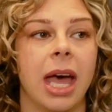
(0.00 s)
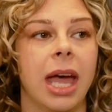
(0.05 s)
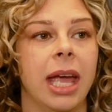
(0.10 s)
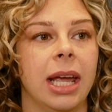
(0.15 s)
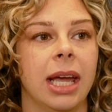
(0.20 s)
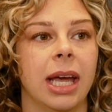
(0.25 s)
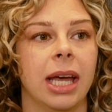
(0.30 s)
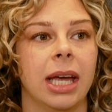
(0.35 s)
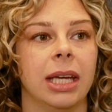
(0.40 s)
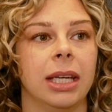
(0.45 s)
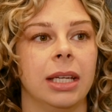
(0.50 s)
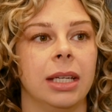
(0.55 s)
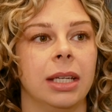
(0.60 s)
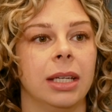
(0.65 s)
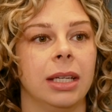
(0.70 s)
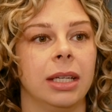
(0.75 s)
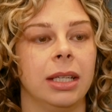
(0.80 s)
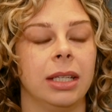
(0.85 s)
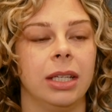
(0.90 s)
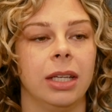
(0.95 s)

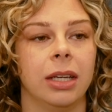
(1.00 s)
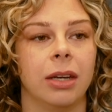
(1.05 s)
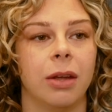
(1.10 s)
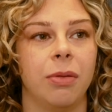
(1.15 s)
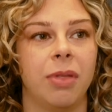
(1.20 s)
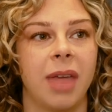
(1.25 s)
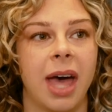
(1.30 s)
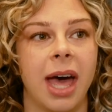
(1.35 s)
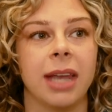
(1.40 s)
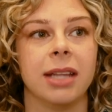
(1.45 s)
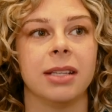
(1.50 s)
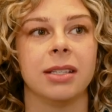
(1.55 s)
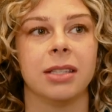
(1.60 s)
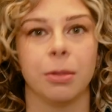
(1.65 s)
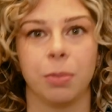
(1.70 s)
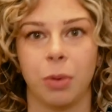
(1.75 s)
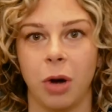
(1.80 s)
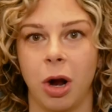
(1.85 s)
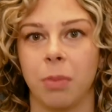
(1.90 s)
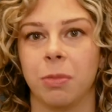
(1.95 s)
And, that is
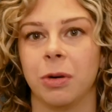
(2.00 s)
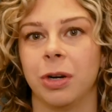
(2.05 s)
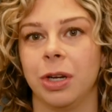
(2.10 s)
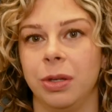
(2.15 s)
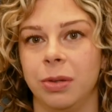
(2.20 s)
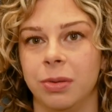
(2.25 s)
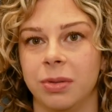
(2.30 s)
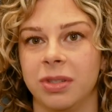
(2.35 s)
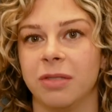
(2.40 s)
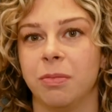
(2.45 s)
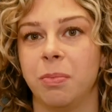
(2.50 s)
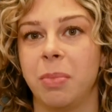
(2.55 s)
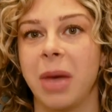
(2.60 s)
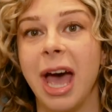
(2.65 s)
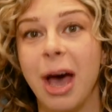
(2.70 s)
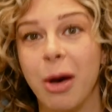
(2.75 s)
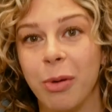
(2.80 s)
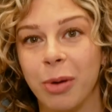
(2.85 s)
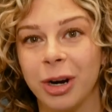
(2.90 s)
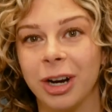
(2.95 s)
the proper use of
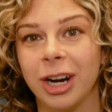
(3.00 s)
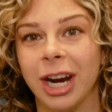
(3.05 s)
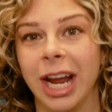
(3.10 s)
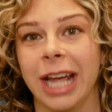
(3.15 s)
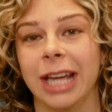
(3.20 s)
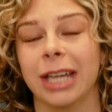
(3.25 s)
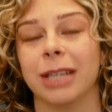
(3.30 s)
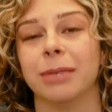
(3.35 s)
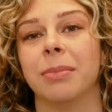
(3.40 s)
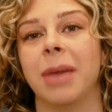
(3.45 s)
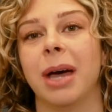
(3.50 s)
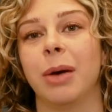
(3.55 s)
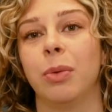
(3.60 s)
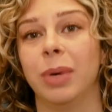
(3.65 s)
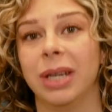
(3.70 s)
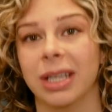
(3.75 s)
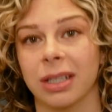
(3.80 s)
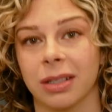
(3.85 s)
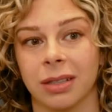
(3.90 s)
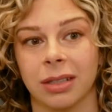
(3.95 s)
power, and my
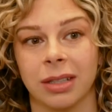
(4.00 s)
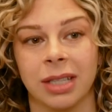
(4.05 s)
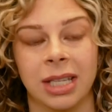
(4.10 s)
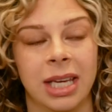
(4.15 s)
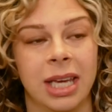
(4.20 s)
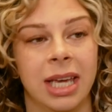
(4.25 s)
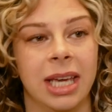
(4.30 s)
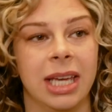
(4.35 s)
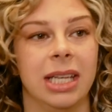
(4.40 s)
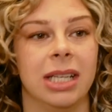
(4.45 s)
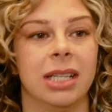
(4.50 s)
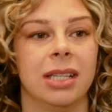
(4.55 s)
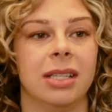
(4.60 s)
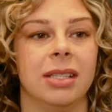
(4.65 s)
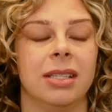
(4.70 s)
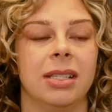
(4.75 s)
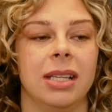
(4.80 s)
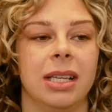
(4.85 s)
will is